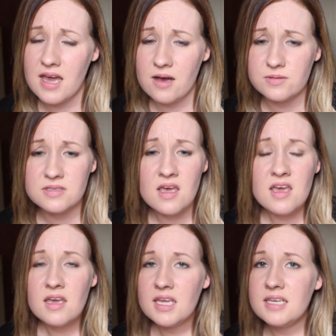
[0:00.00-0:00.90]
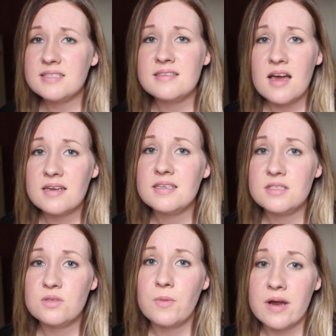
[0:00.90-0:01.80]
the house. He does not
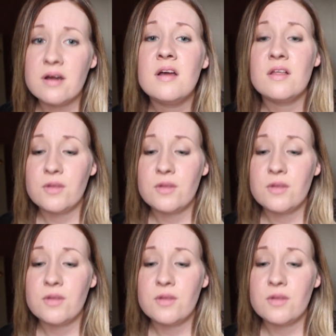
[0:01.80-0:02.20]
need to wear